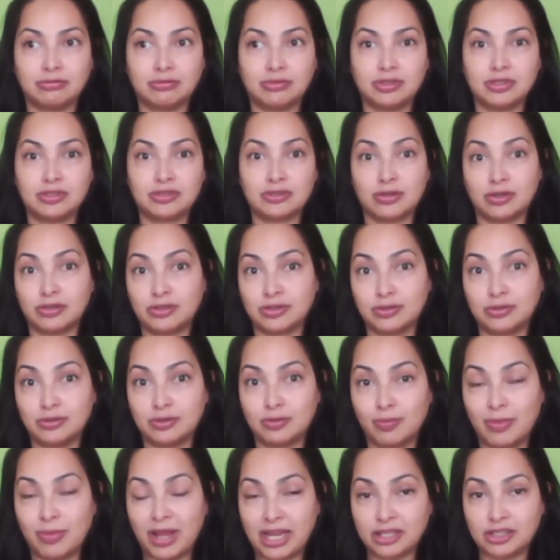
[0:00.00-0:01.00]
is not a good
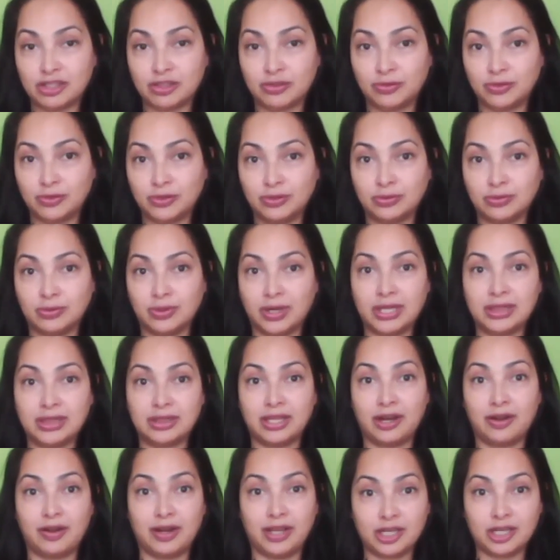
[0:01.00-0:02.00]
match for you and
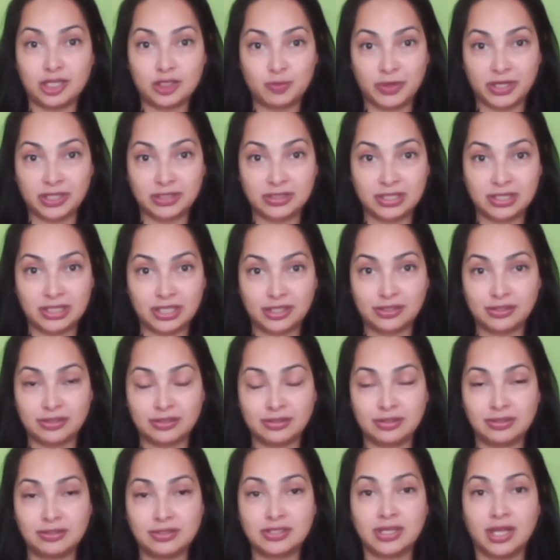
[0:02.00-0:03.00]
their
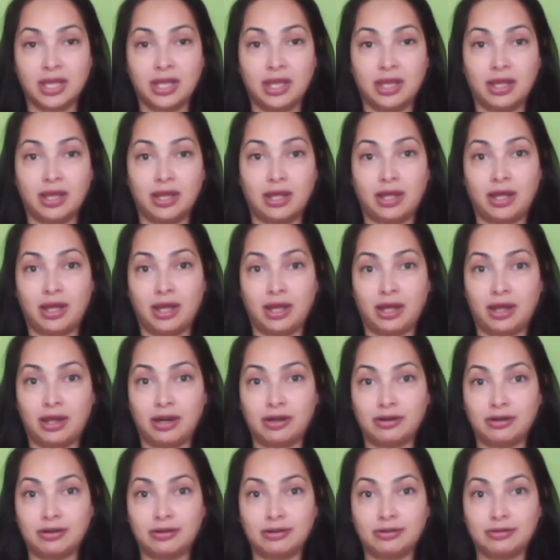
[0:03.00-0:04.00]
expectations
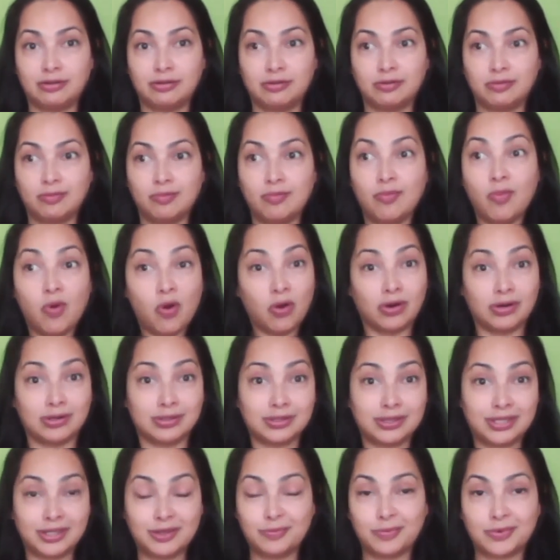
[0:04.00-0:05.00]
are more
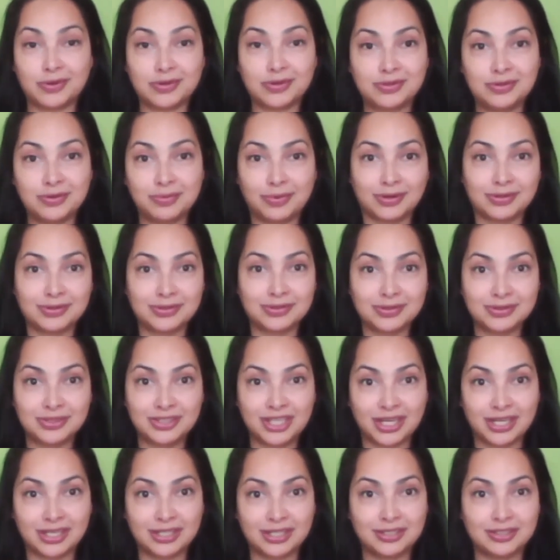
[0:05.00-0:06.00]
than what you want to
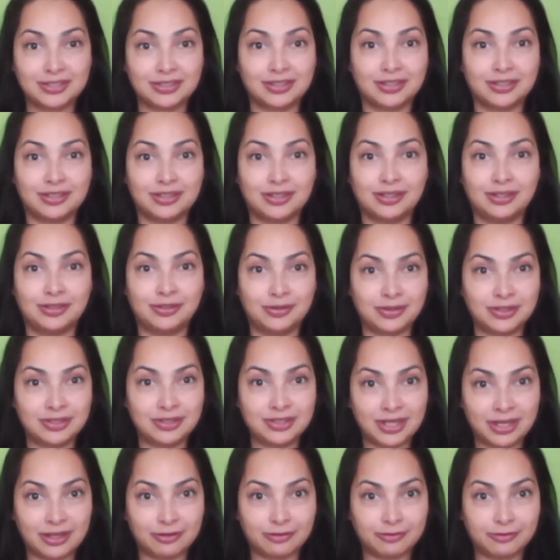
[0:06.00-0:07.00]
change in
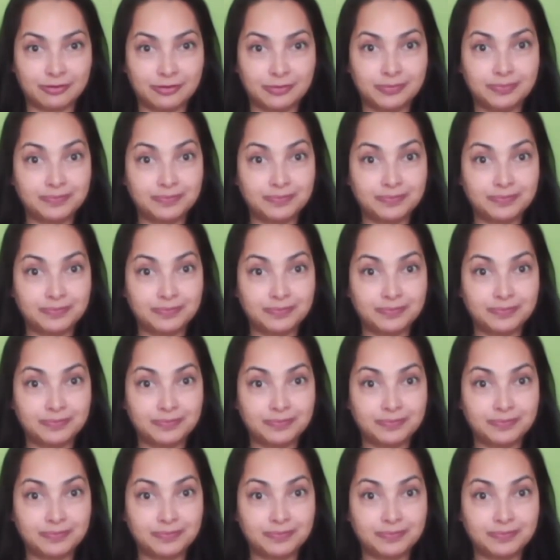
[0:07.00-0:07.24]
yourself.